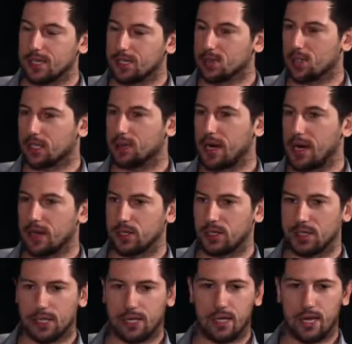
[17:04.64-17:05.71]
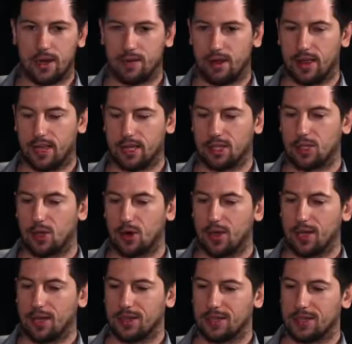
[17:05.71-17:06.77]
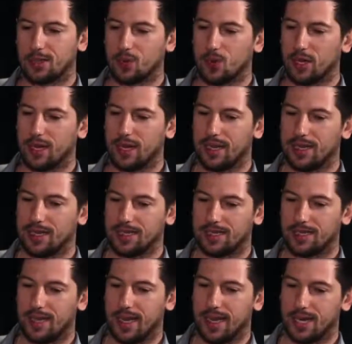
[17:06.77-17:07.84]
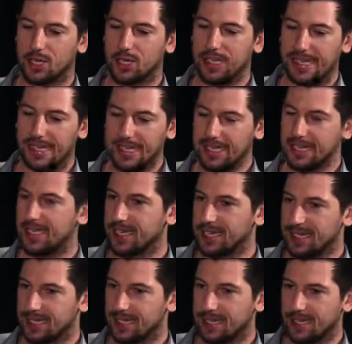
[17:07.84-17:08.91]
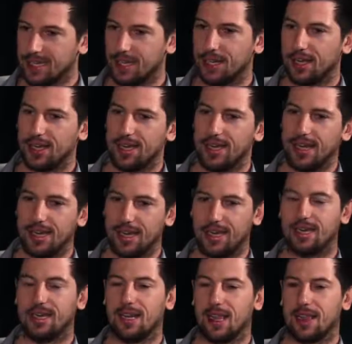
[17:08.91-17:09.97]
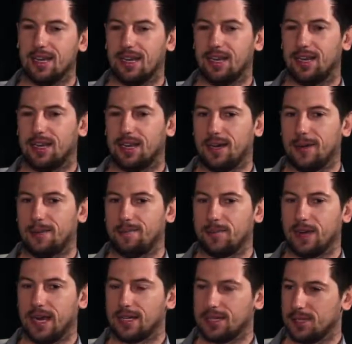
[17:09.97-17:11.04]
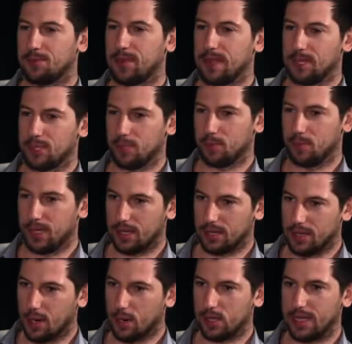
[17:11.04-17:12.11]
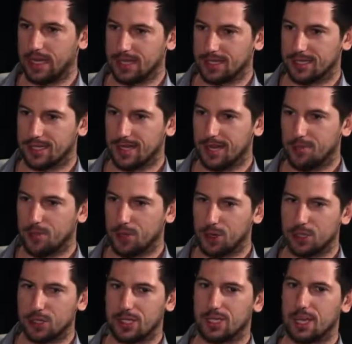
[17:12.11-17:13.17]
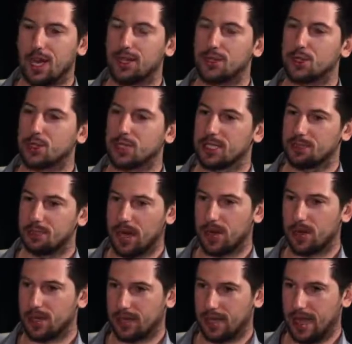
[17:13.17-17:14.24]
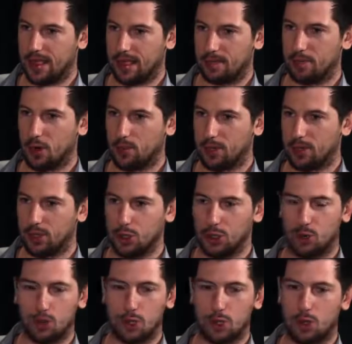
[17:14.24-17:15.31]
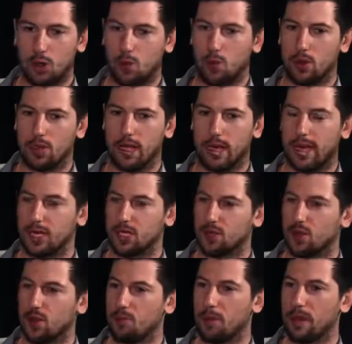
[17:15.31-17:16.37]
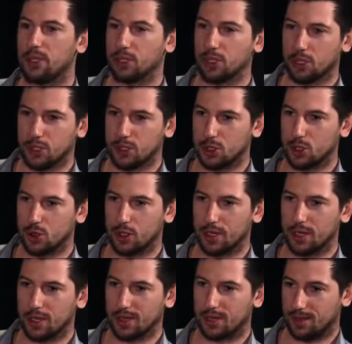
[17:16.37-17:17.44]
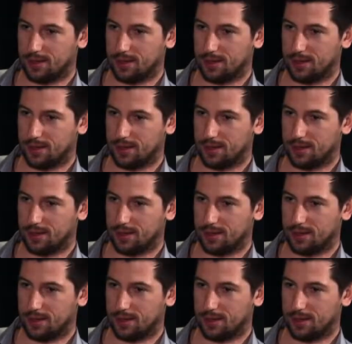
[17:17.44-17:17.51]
it's transparency, everything. So this is what is actually needed in the asset management nowadays, because it's untransparent at the moment. You don't know what the hedge fund manager is doing